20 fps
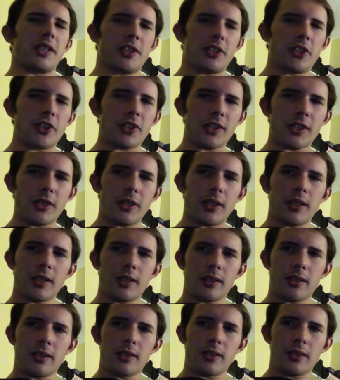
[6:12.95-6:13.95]
understood.
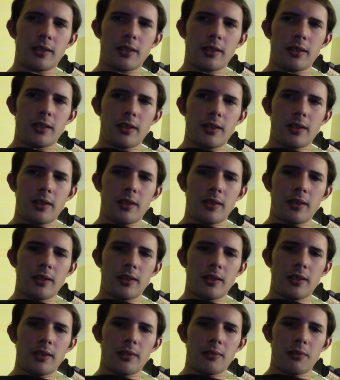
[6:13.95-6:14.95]

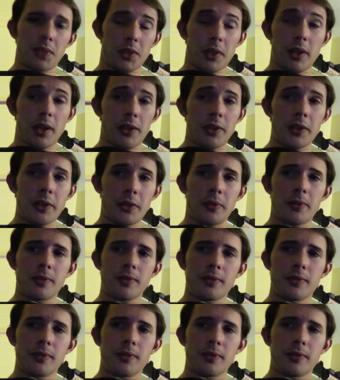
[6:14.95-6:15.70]
But God knew.